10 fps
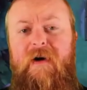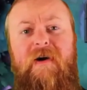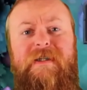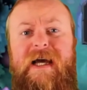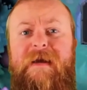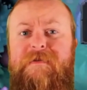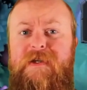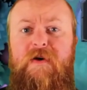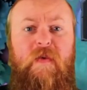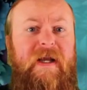are times
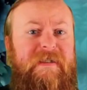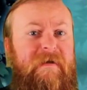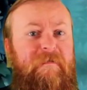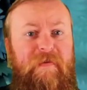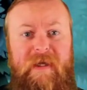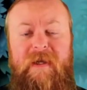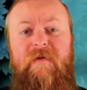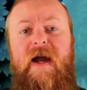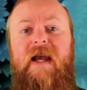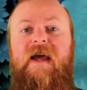though when it's completely
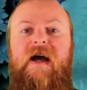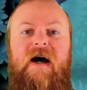right.